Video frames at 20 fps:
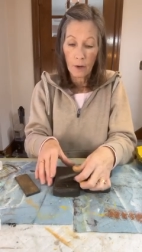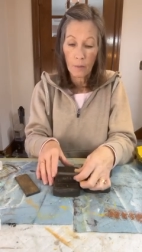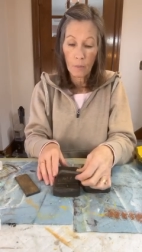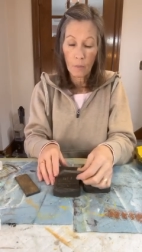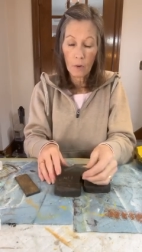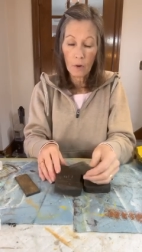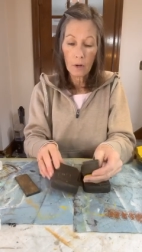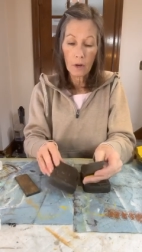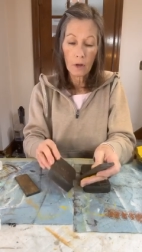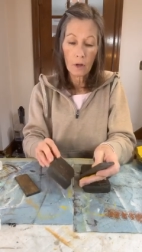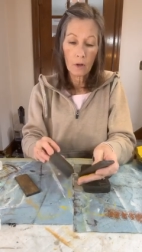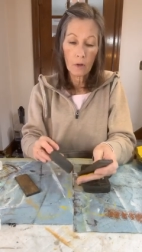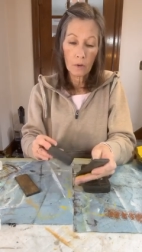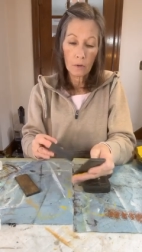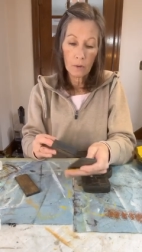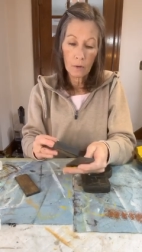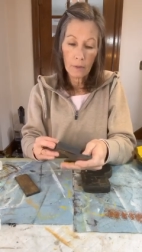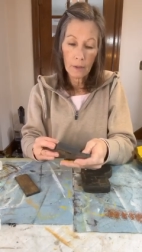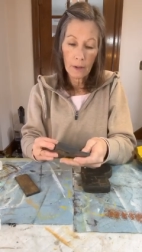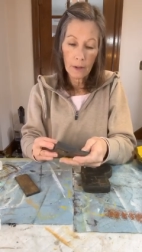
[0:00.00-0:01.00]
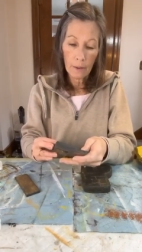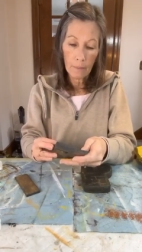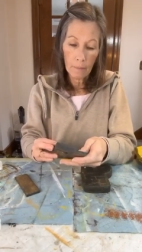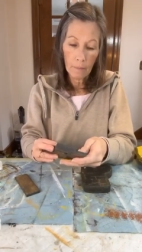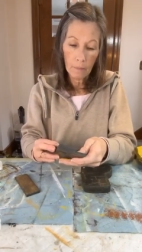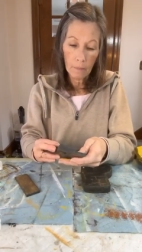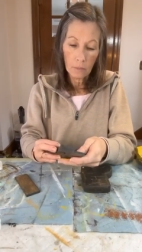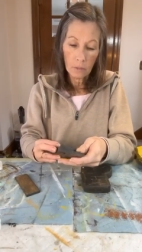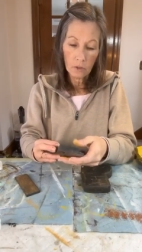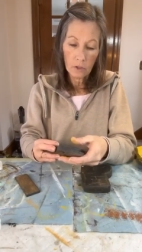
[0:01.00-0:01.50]
and we're going to glue
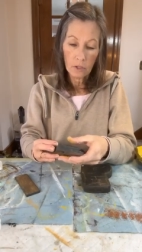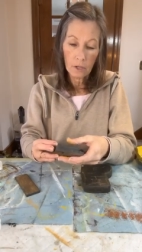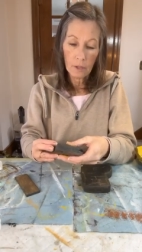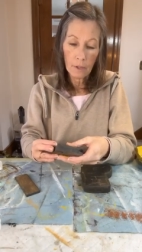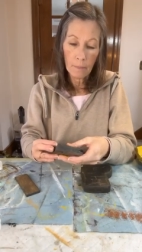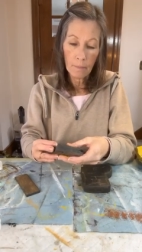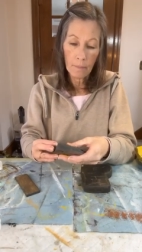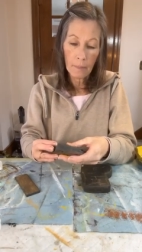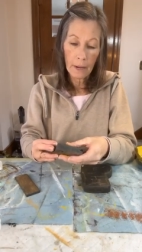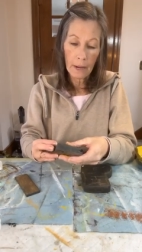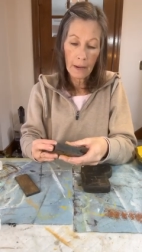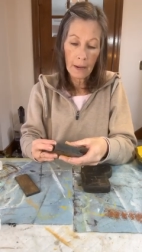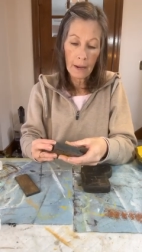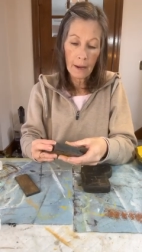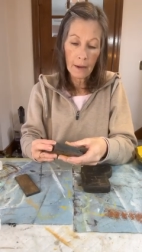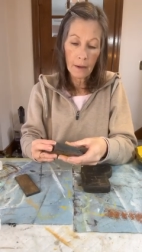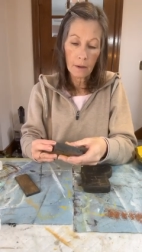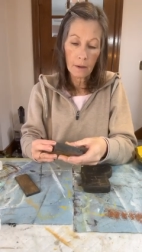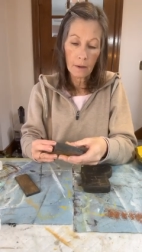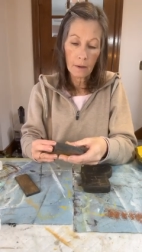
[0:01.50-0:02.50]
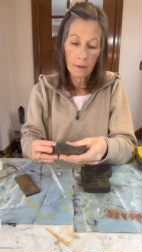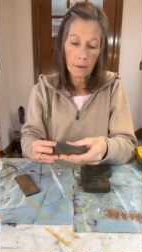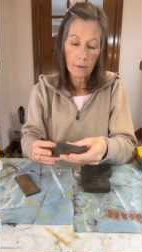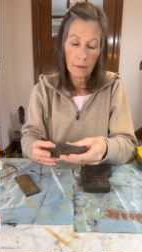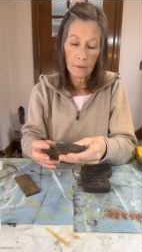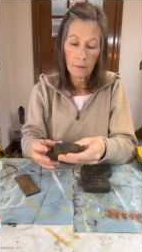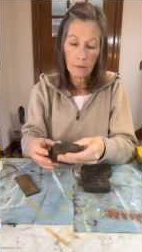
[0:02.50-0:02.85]
them to the back